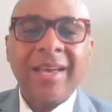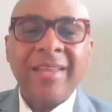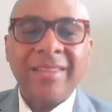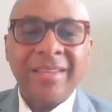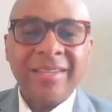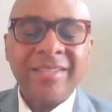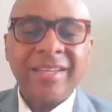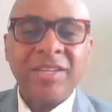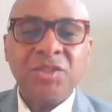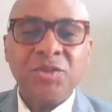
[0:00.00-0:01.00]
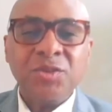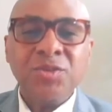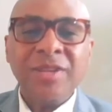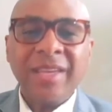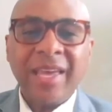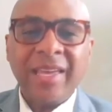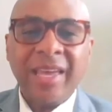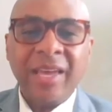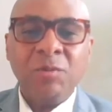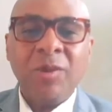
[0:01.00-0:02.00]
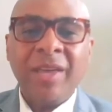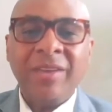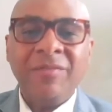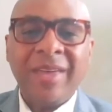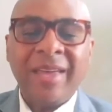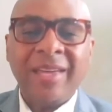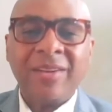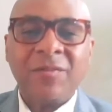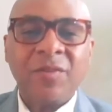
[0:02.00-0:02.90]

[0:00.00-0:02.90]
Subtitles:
This is truly a gateway event